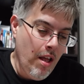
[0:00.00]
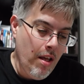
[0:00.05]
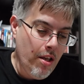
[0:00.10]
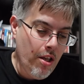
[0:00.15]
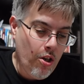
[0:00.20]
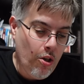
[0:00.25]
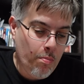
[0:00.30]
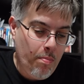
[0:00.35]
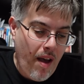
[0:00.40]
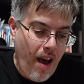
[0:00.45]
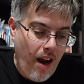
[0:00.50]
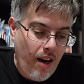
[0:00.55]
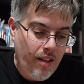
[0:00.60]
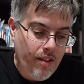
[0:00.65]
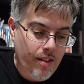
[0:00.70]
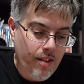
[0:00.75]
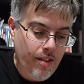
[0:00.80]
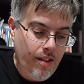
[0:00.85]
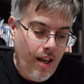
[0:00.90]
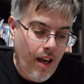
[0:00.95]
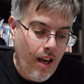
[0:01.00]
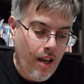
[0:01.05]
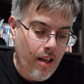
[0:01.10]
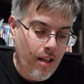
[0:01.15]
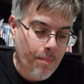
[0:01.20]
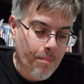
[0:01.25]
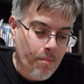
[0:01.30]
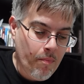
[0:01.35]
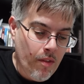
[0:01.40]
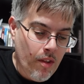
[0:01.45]
you know, back in the
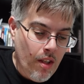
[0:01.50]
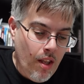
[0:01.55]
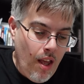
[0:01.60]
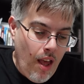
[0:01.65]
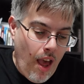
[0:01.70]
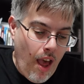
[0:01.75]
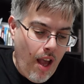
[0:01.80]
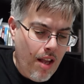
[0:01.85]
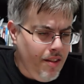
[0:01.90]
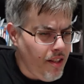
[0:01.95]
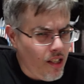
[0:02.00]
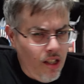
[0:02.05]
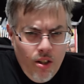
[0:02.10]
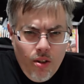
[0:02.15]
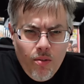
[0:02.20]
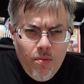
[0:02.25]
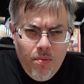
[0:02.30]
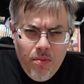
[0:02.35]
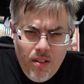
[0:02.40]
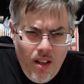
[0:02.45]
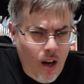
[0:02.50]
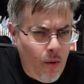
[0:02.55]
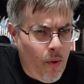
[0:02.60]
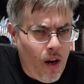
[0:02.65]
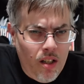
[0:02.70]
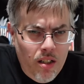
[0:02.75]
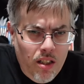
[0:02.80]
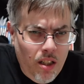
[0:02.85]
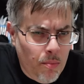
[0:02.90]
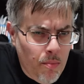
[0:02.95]
day. And, you know, I
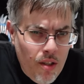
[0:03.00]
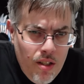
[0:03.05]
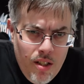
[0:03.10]
watched W